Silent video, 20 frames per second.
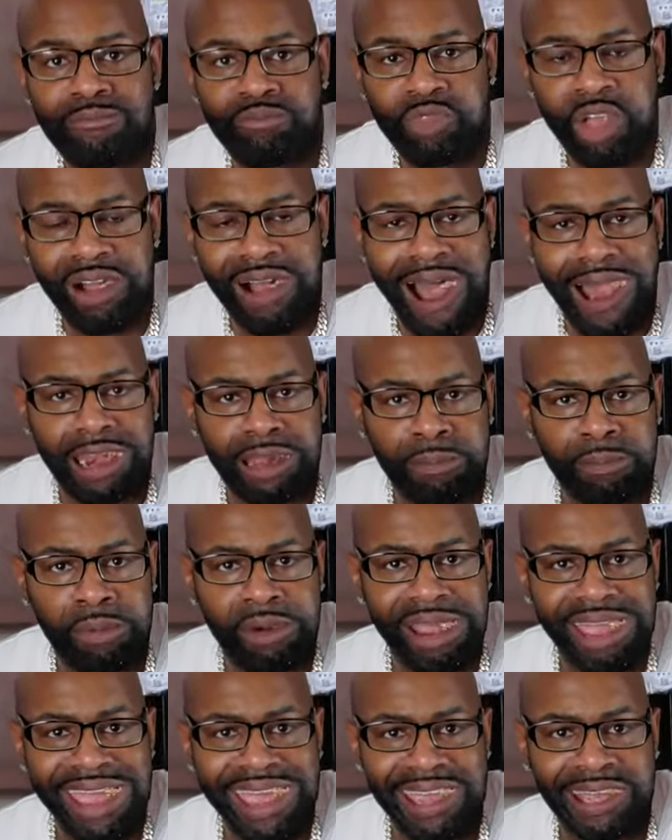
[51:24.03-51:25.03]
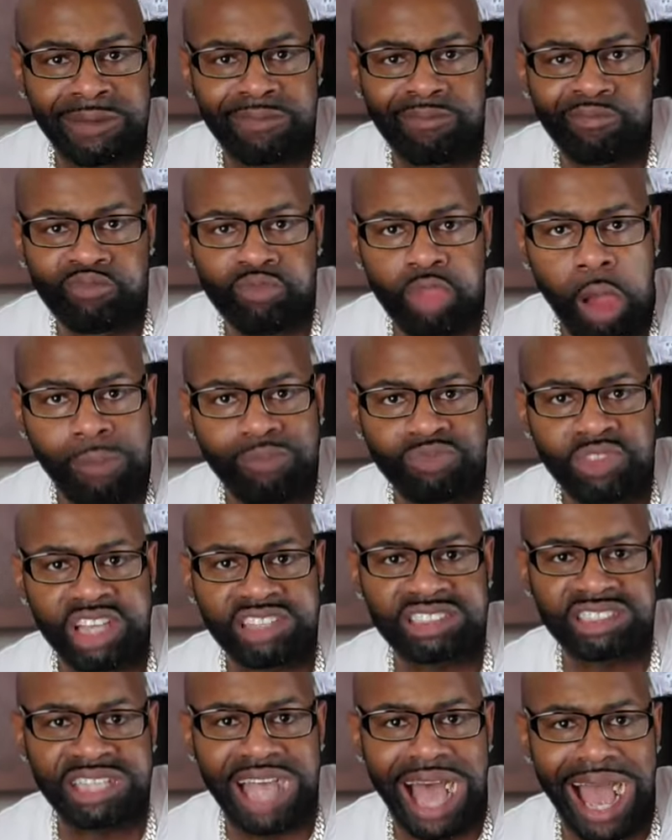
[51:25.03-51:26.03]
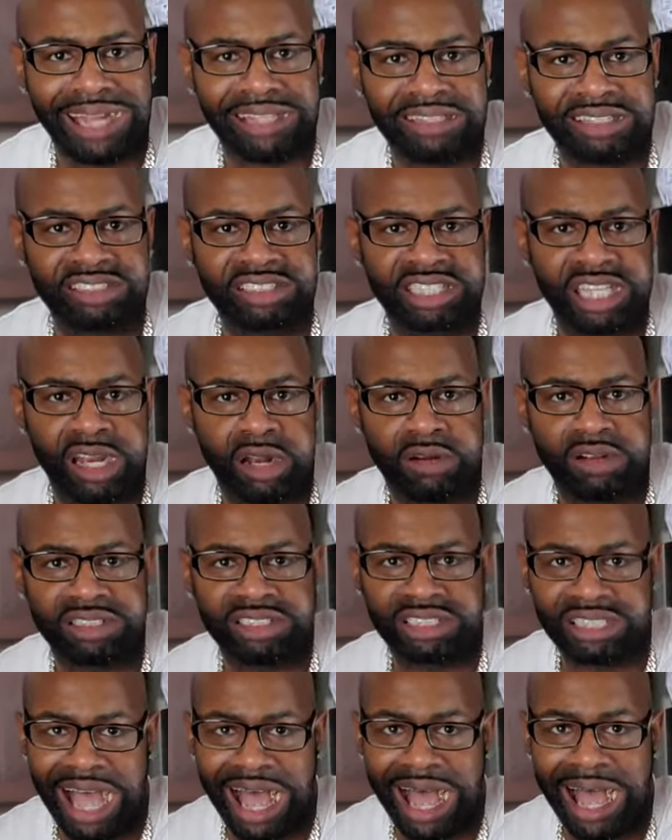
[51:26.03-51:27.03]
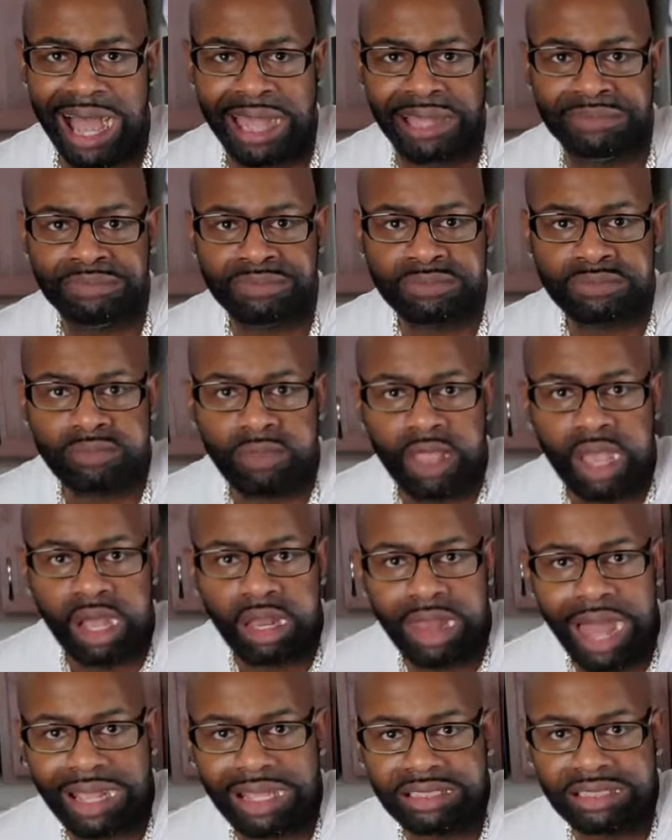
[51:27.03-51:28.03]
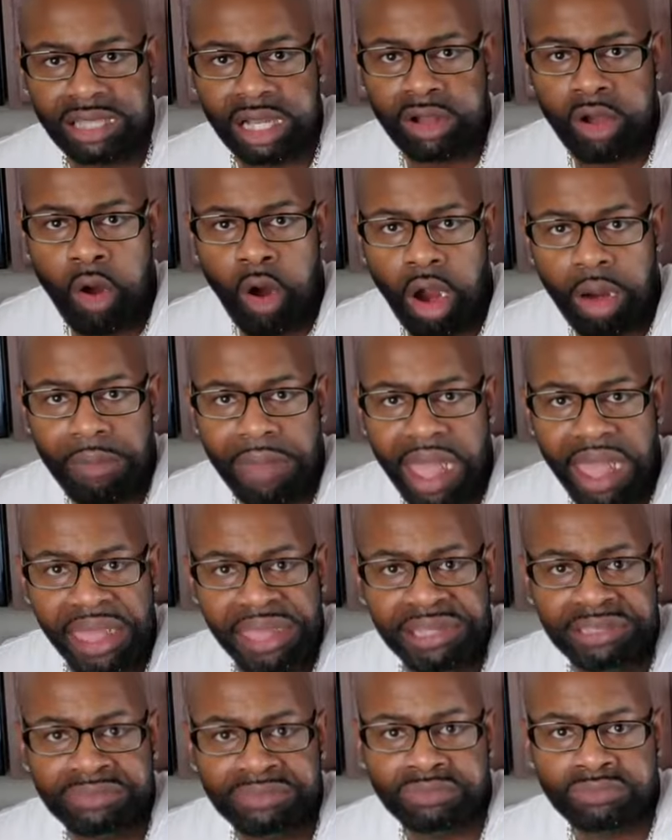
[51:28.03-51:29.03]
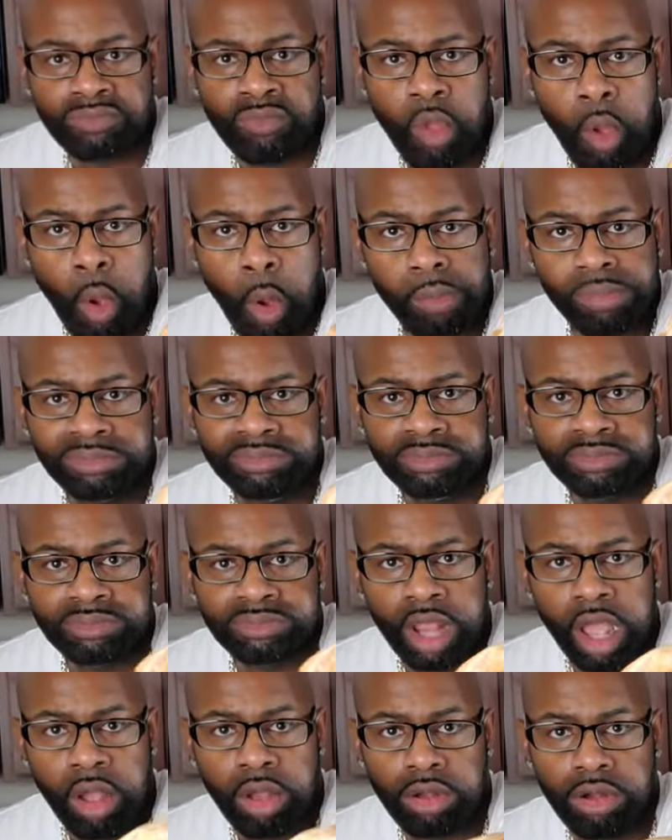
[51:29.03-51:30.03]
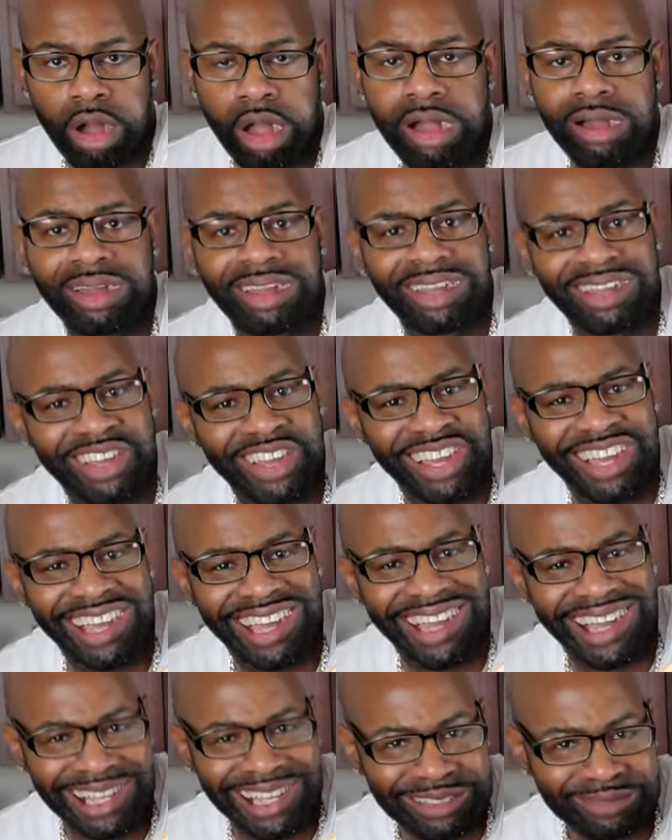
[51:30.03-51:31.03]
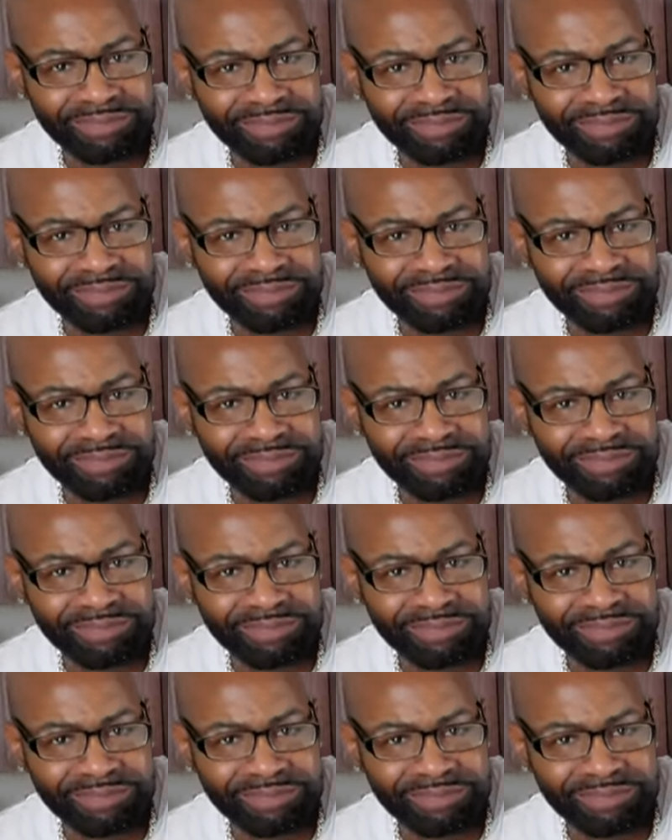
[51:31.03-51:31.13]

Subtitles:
Look how the bread decided to sit on the side like this a gourmet. The